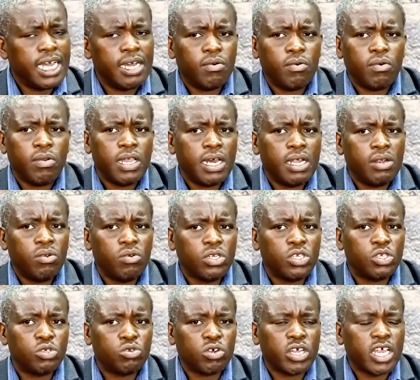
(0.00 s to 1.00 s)
we are
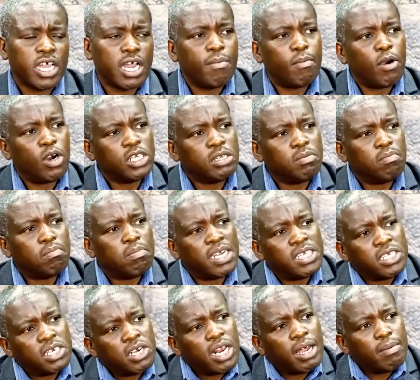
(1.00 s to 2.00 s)
not talking about
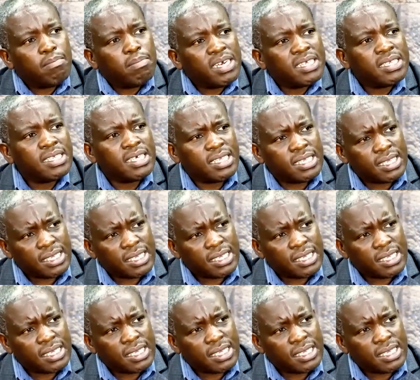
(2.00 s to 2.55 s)
particular persons